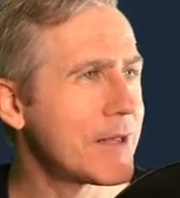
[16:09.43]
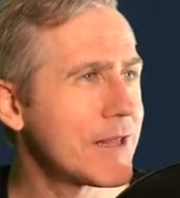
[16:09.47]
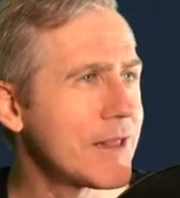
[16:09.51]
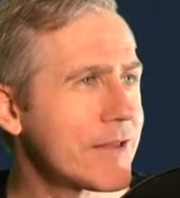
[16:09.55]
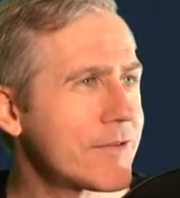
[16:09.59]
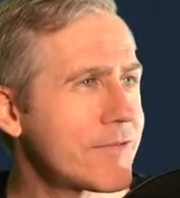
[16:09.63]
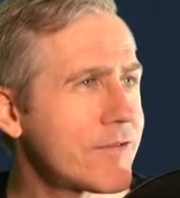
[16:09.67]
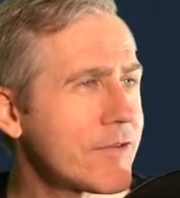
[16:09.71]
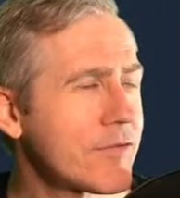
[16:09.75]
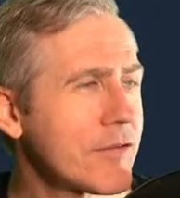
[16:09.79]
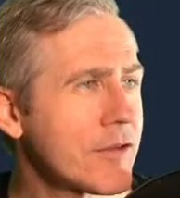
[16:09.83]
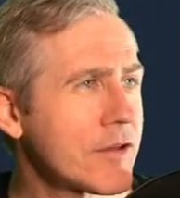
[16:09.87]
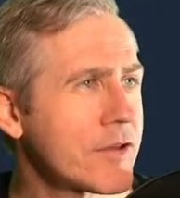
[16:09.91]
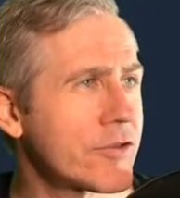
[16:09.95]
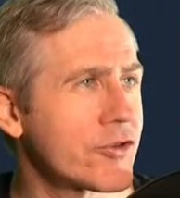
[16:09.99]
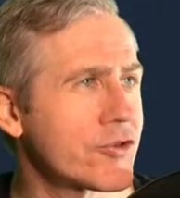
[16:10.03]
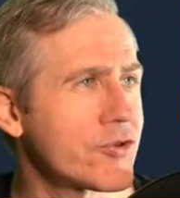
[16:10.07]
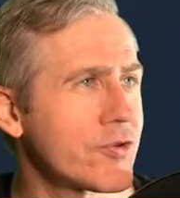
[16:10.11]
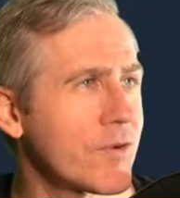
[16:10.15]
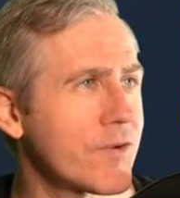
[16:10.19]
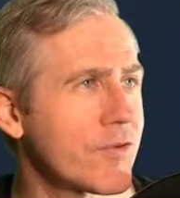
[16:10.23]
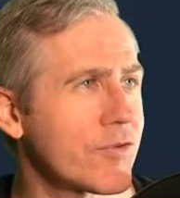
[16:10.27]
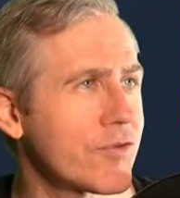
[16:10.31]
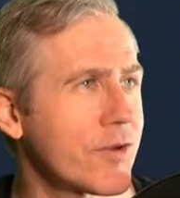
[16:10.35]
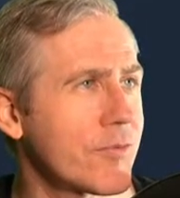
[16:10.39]
let's just look at the
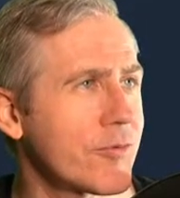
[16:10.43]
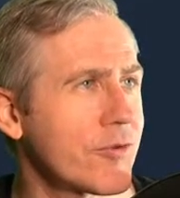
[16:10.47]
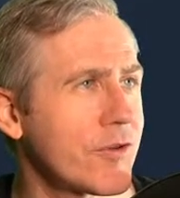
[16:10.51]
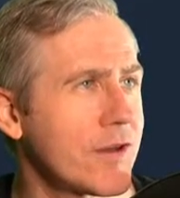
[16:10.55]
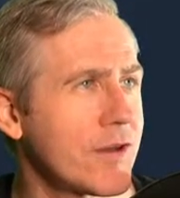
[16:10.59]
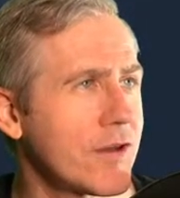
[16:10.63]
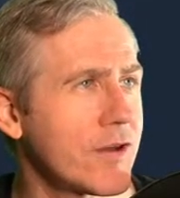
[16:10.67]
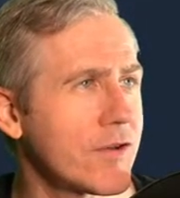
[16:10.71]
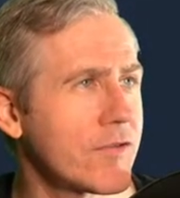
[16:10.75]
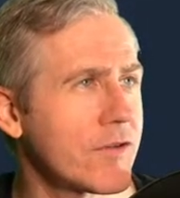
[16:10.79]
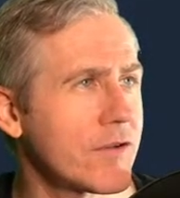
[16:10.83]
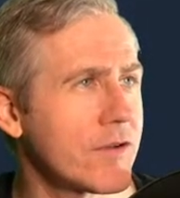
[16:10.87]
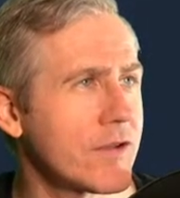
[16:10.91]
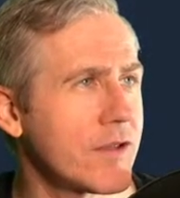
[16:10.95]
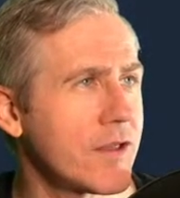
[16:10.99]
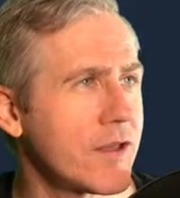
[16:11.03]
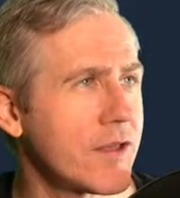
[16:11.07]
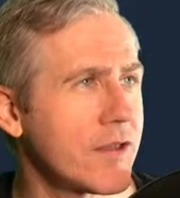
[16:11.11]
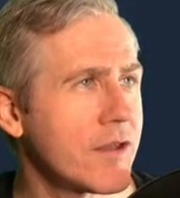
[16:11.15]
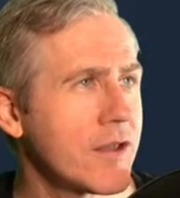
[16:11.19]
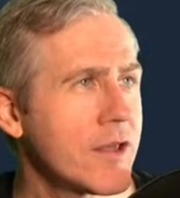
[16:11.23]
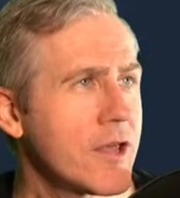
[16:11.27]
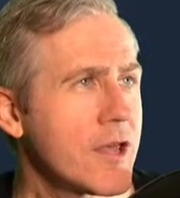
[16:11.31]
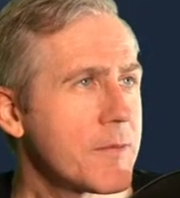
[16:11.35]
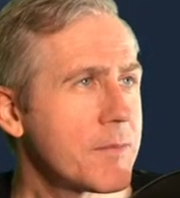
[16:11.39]
short description here. General Light,
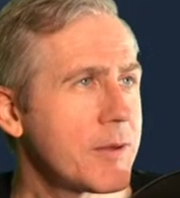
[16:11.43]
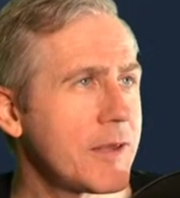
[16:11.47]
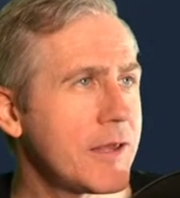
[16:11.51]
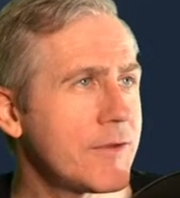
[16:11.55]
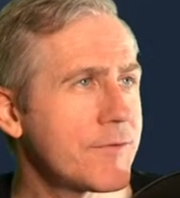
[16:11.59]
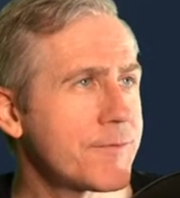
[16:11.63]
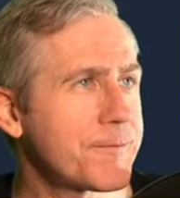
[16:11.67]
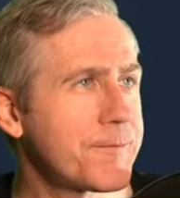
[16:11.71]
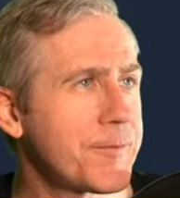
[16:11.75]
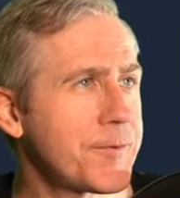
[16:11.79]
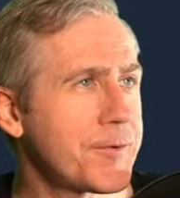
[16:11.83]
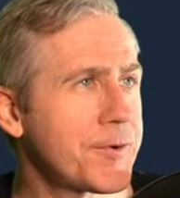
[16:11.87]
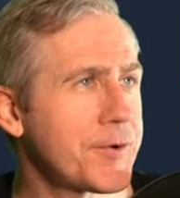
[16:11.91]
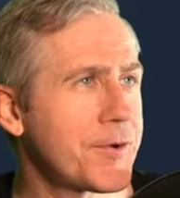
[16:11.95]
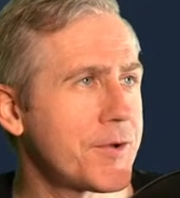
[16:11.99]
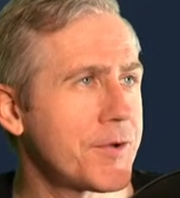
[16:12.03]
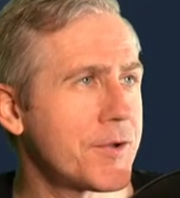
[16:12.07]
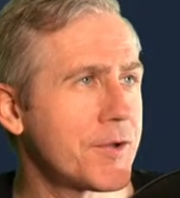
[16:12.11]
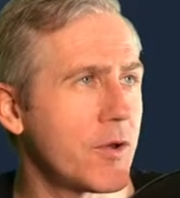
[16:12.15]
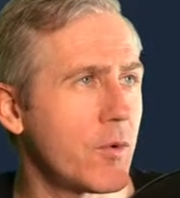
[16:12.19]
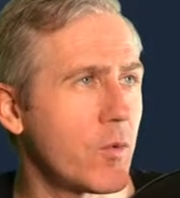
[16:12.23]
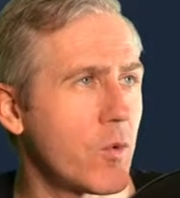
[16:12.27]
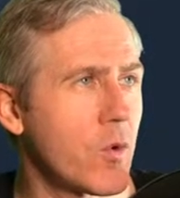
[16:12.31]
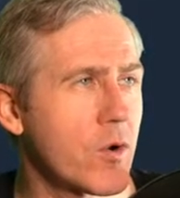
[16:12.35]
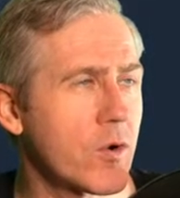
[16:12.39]
peaceful,
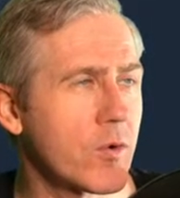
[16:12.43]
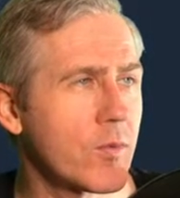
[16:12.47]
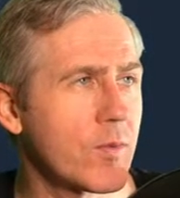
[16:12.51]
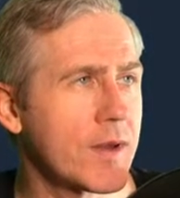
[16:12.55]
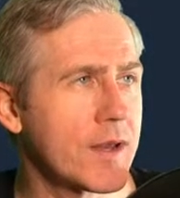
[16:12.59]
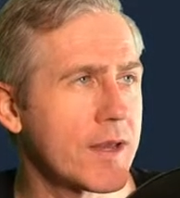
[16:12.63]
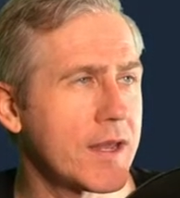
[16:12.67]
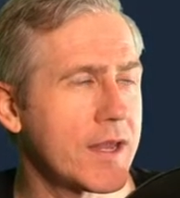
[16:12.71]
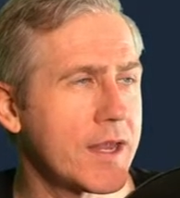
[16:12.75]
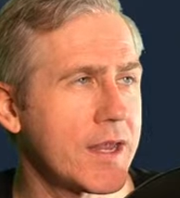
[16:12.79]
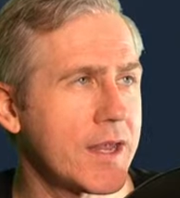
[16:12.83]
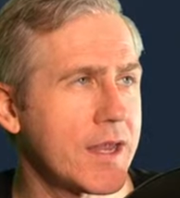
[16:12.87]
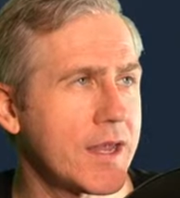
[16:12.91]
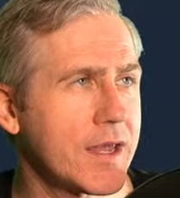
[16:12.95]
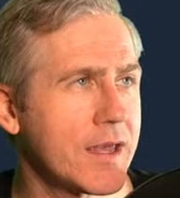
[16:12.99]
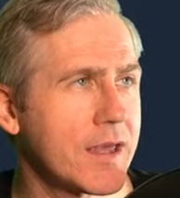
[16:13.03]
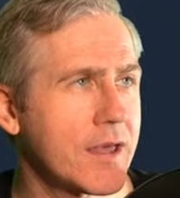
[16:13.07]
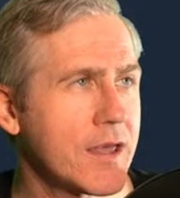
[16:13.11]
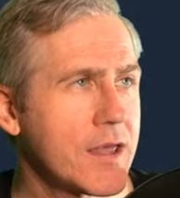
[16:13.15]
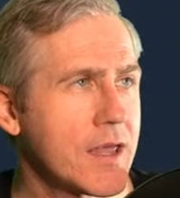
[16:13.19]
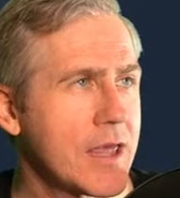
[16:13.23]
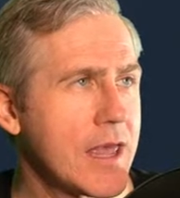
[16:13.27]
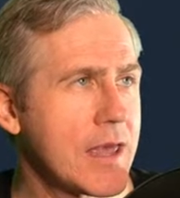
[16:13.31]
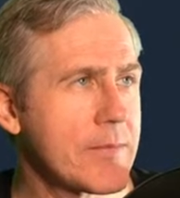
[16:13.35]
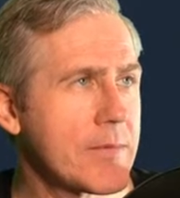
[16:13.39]
award-winning,
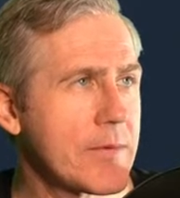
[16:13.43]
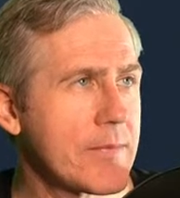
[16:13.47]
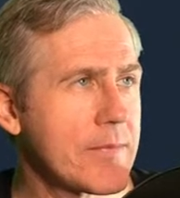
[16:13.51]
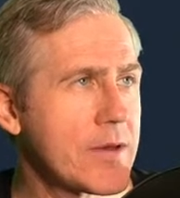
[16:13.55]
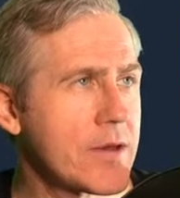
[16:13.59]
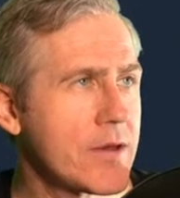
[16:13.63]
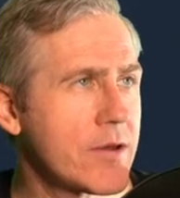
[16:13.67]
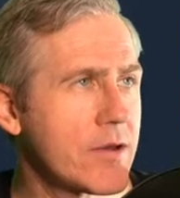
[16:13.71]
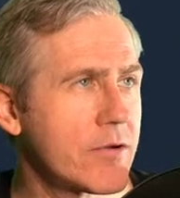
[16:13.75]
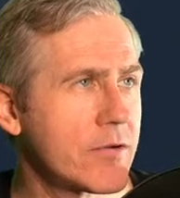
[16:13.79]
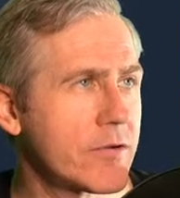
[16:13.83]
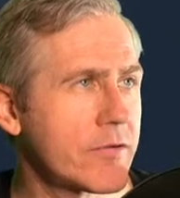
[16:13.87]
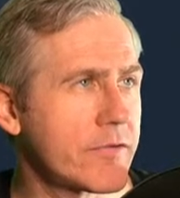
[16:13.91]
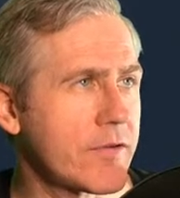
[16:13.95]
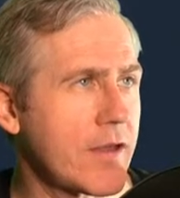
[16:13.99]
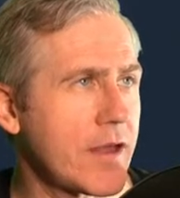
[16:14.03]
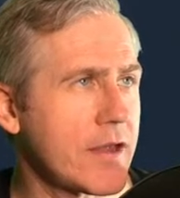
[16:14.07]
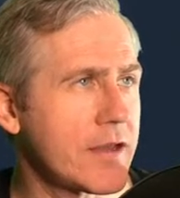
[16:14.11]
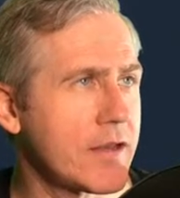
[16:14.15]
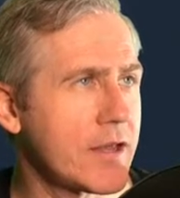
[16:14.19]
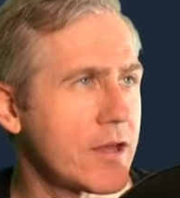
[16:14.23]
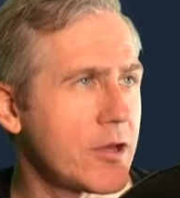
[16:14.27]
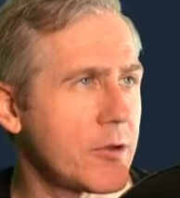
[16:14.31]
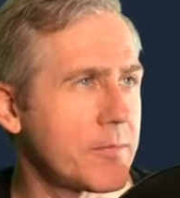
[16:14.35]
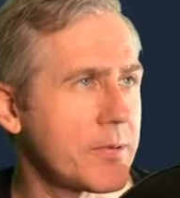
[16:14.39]
MMO designed
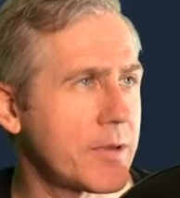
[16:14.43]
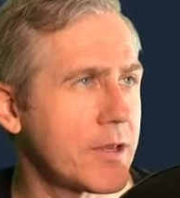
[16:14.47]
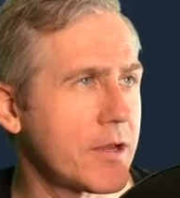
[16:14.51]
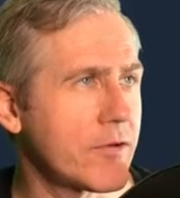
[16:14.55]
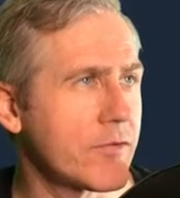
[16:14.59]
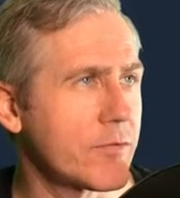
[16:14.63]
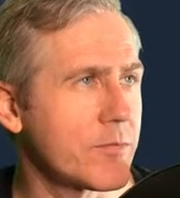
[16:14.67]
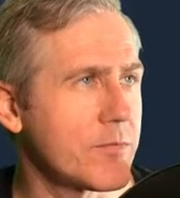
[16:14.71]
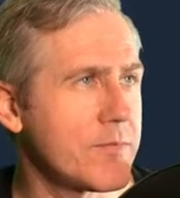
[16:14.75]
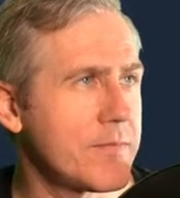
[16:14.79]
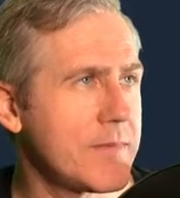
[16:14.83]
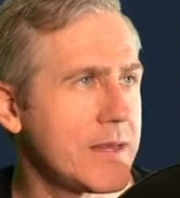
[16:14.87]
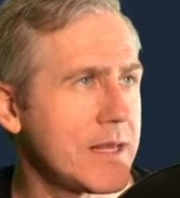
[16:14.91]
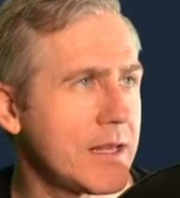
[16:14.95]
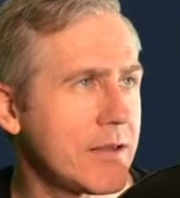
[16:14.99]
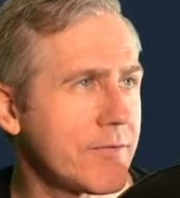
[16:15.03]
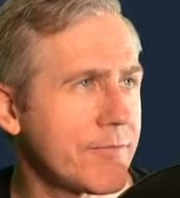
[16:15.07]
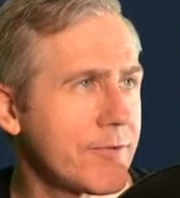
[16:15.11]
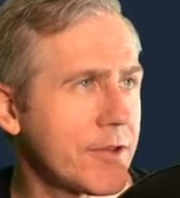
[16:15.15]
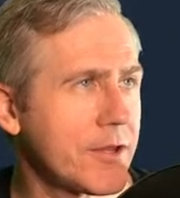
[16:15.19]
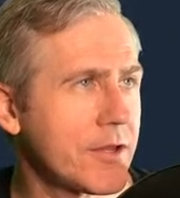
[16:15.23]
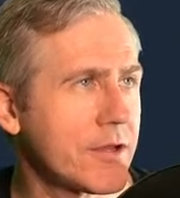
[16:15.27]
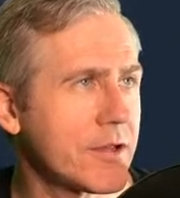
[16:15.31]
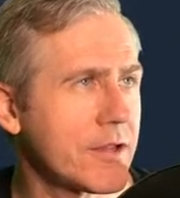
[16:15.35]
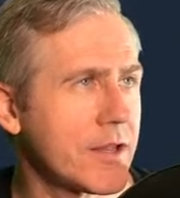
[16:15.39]
to help players
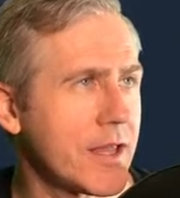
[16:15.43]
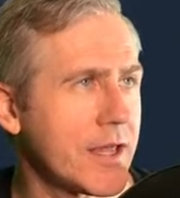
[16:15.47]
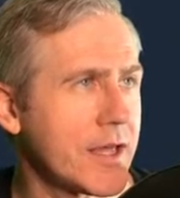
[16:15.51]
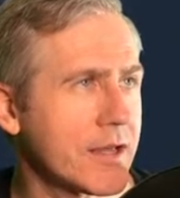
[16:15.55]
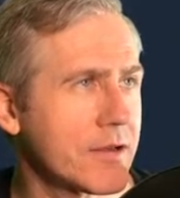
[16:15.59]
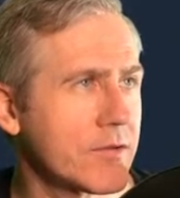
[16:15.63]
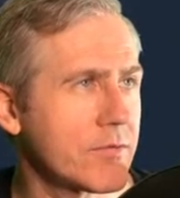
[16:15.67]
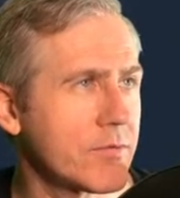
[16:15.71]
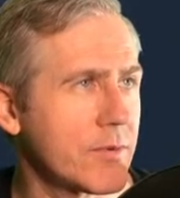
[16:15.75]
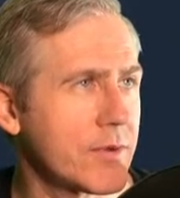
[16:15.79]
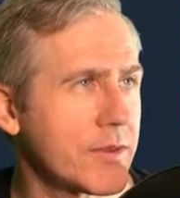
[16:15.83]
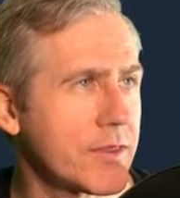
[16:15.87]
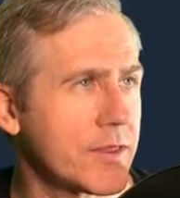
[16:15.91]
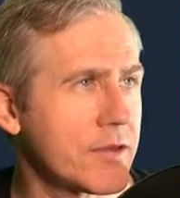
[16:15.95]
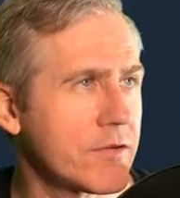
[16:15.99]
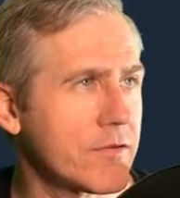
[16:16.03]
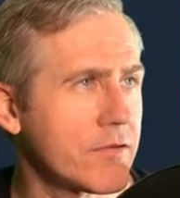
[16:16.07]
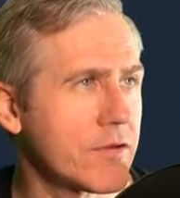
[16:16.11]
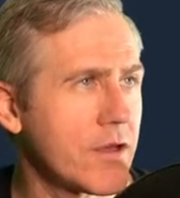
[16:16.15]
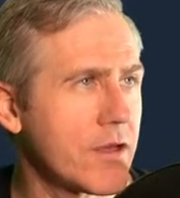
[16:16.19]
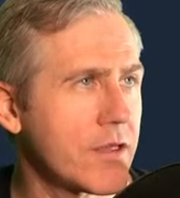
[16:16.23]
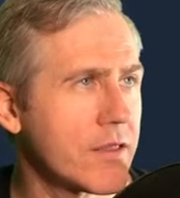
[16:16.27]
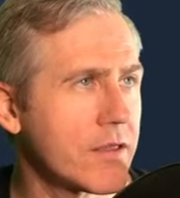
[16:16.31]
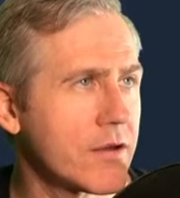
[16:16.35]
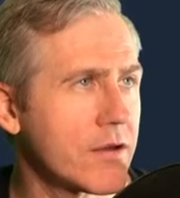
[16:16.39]
meaningfully connect with each
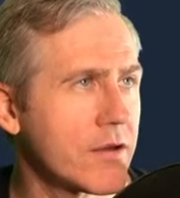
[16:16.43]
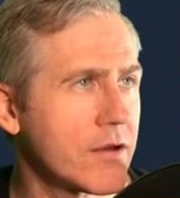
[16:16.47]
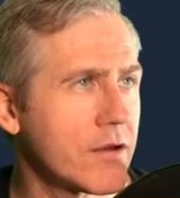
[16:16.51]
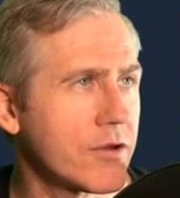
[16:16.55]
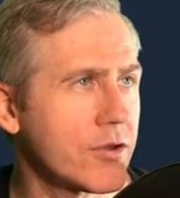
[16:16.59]
other.